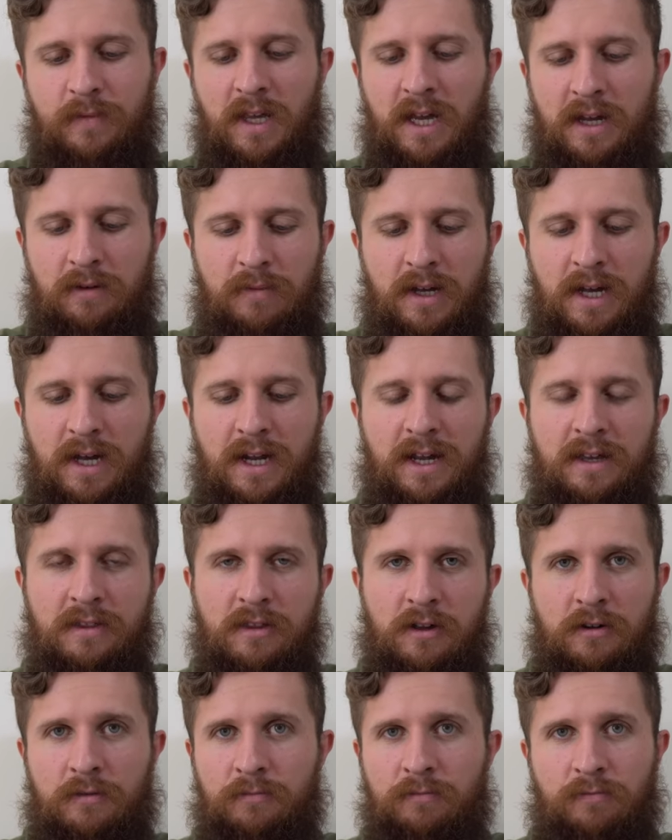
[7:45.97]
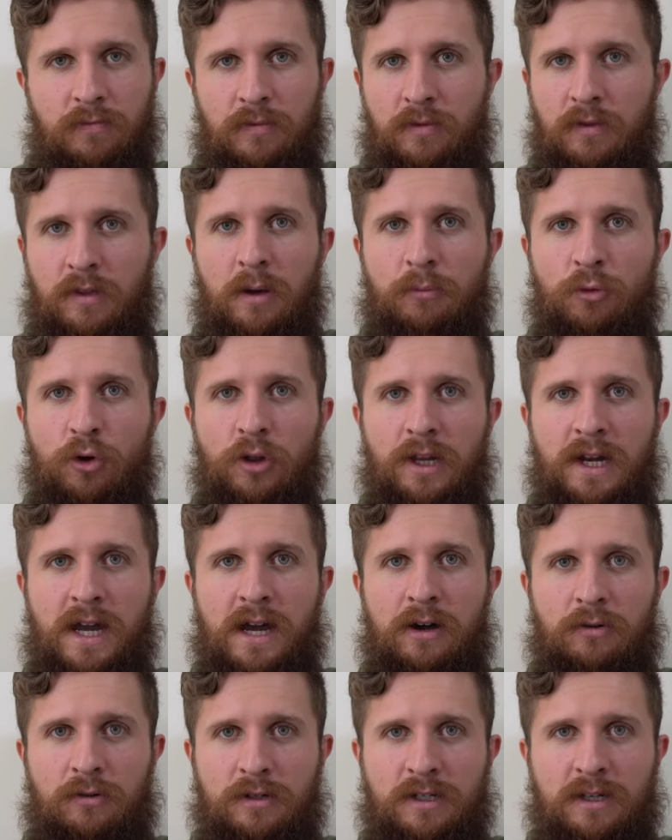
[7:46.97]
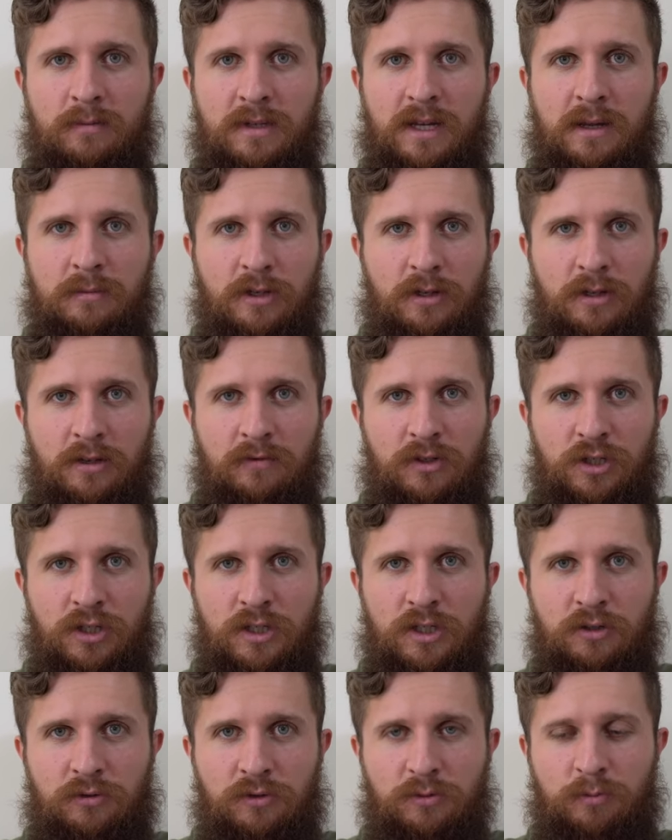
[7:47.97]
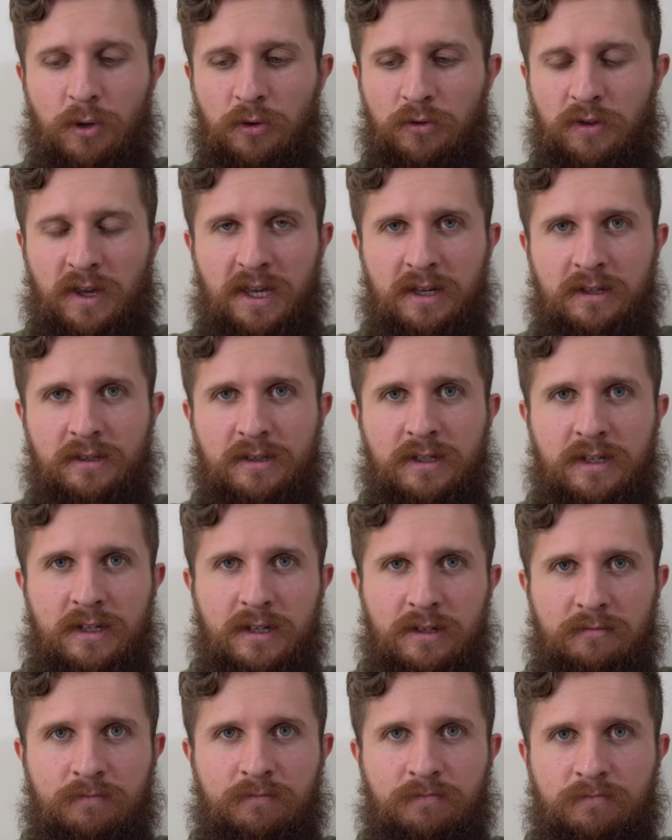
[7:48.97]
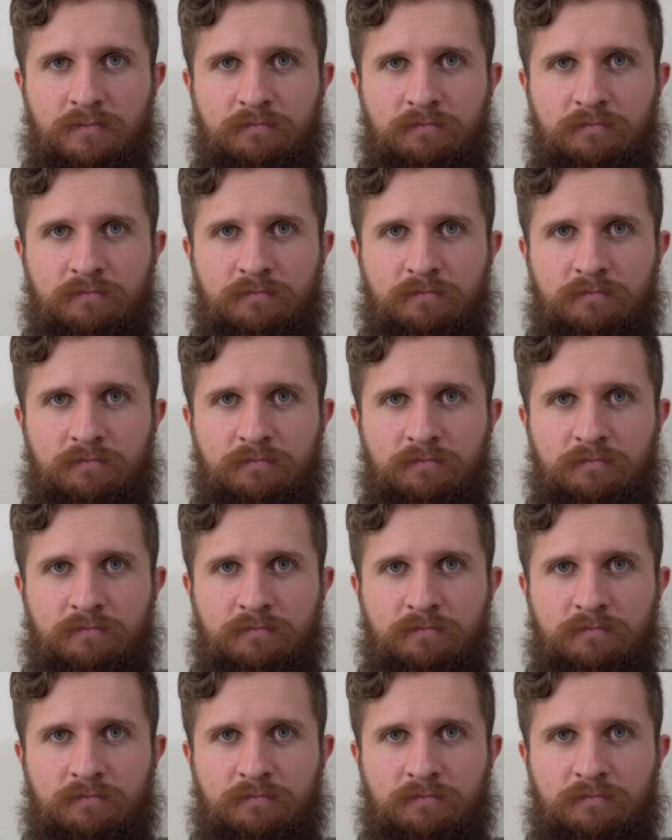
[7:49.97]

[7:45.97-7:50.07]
yeah, I either thumb roll it out, or sometimes I'll even just use both hands, and